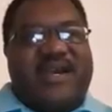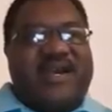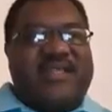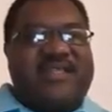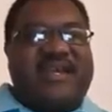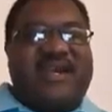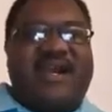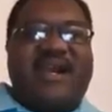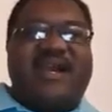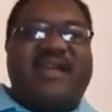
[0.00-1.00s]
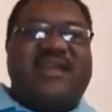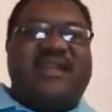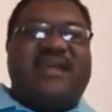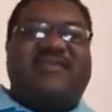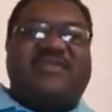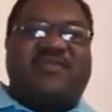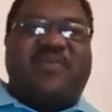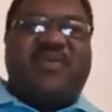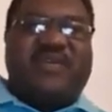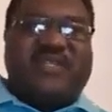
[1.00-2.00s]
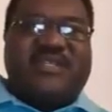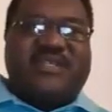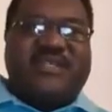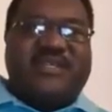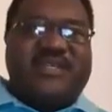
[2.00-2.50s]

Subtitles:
and there are high levels of poverty.